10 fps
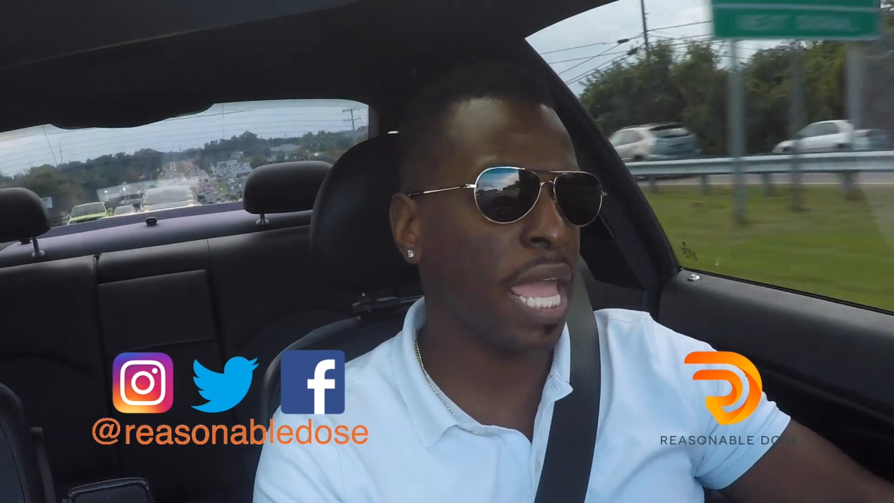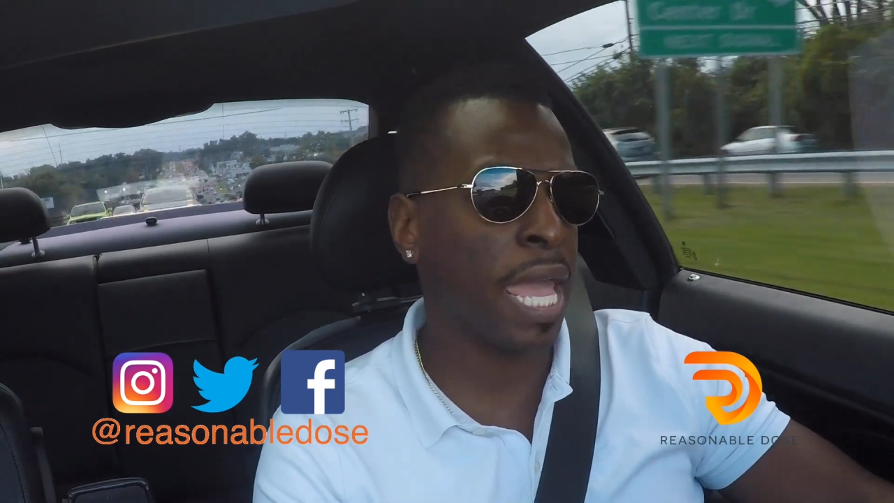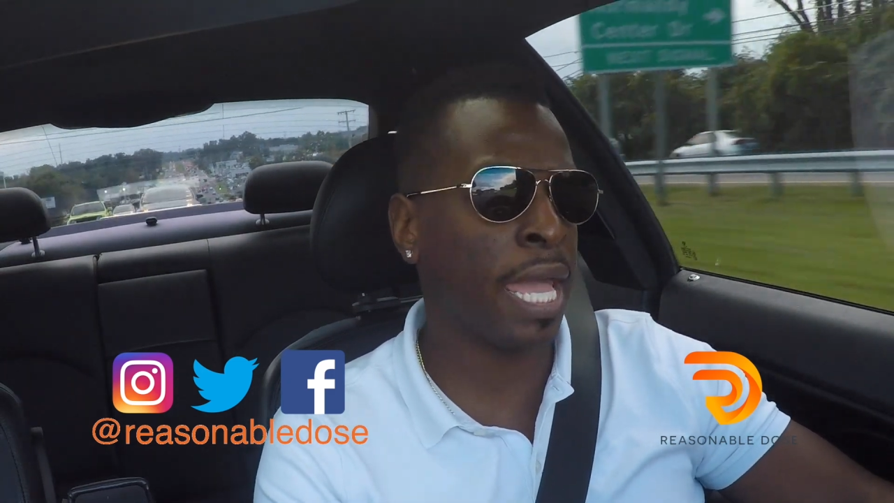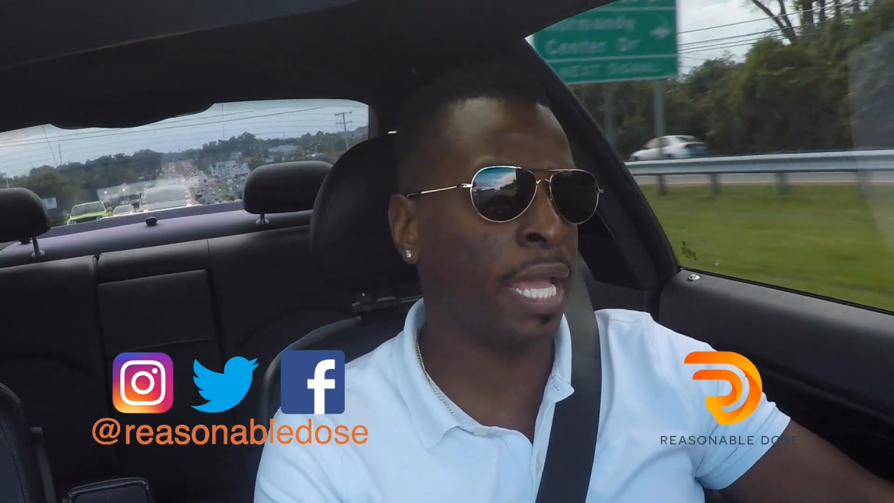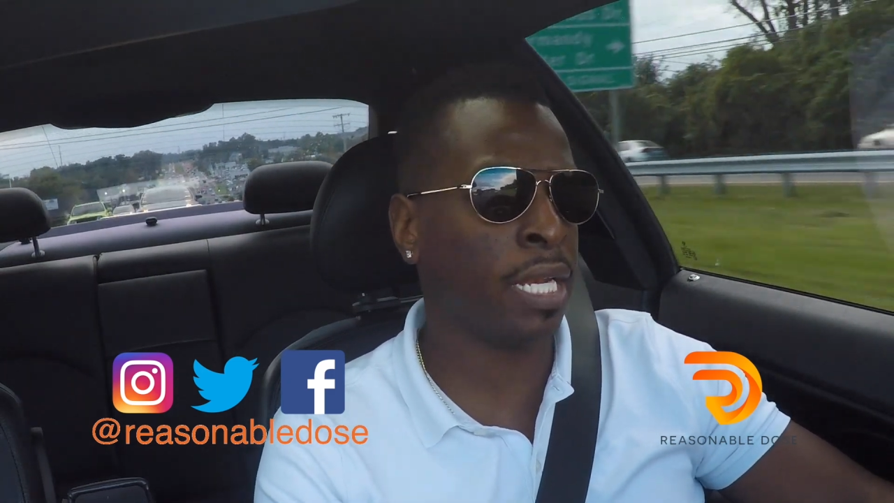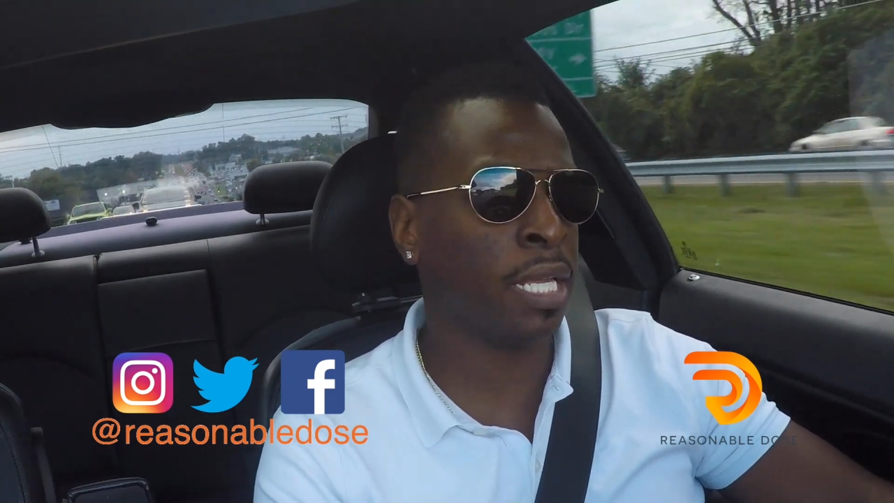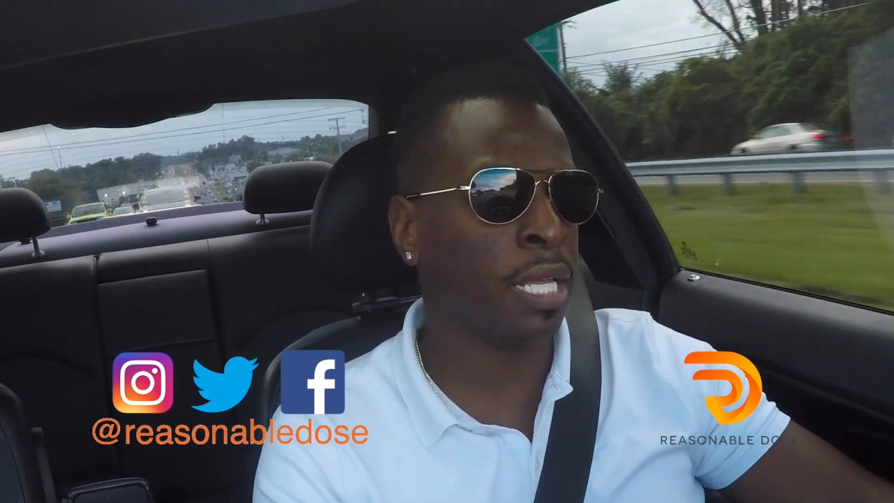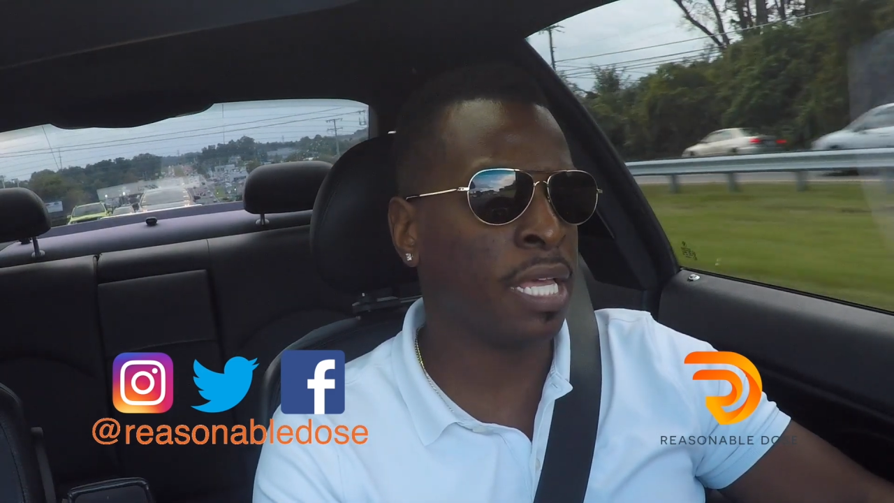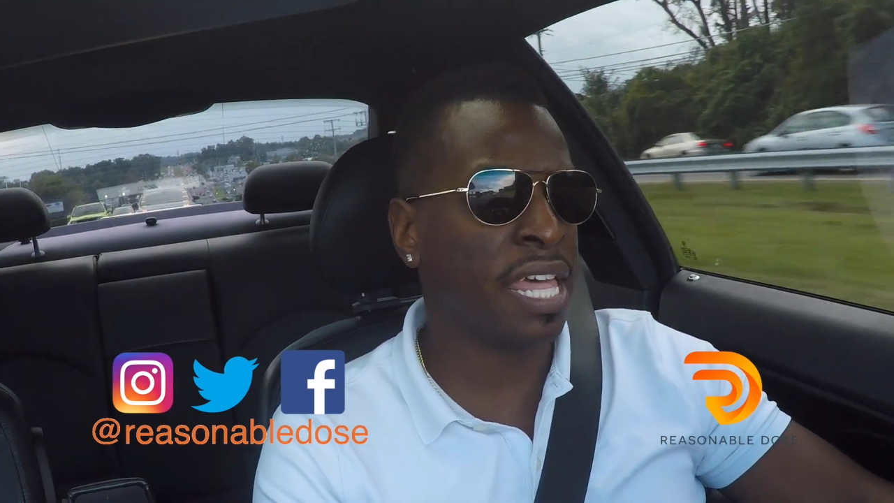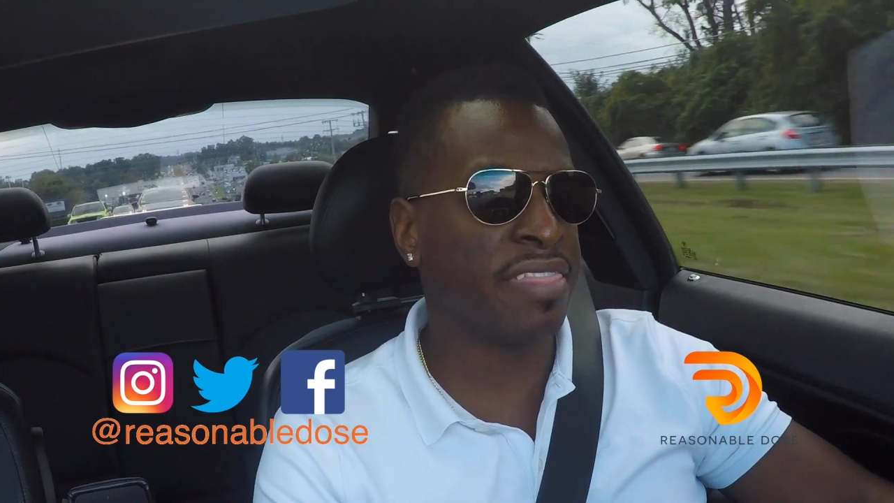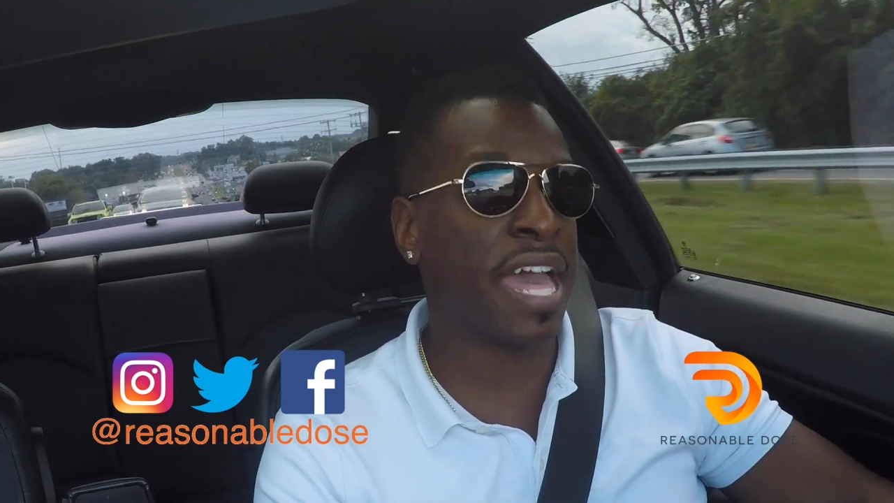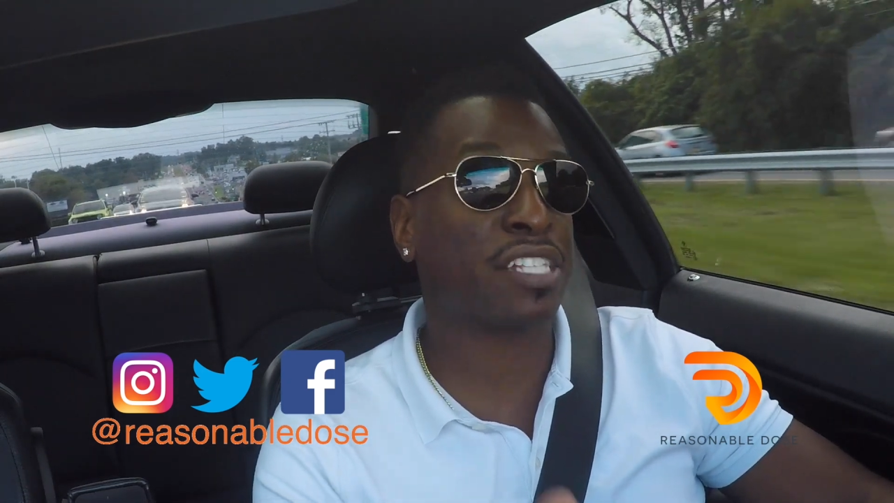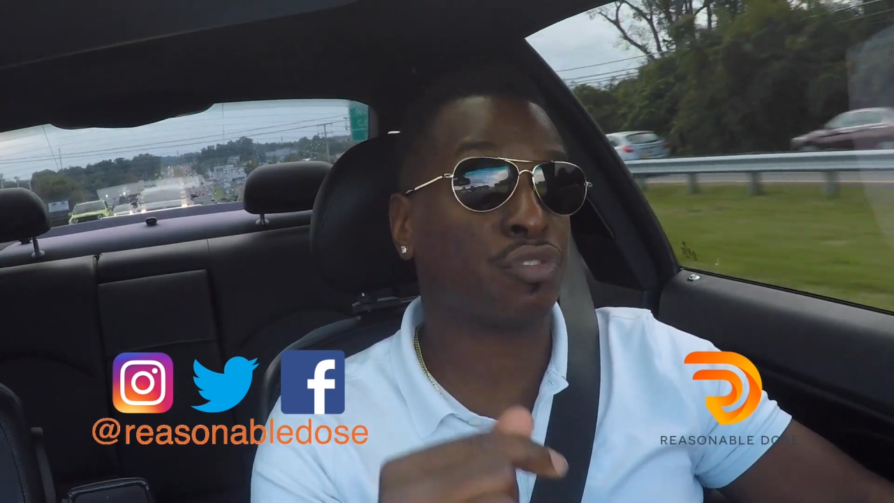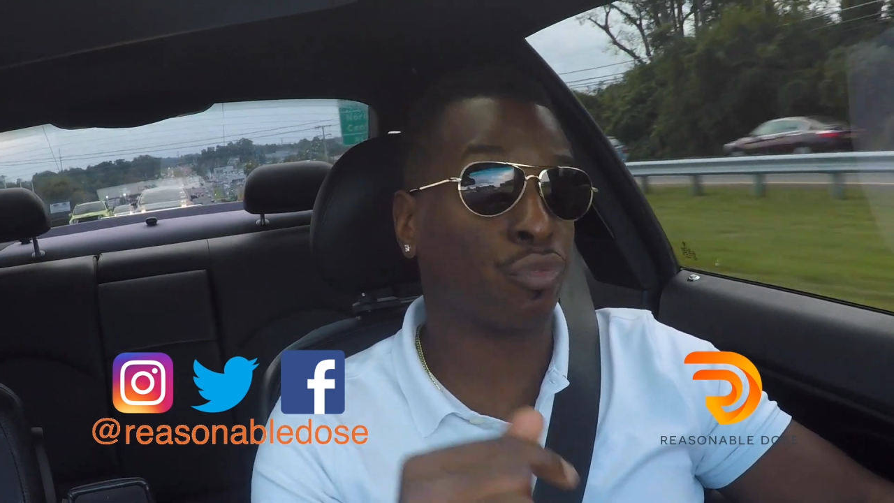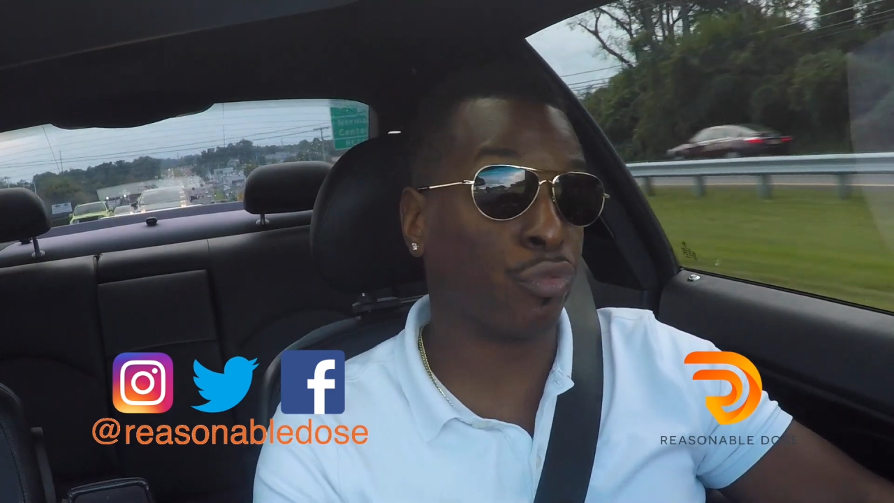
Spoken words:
And that's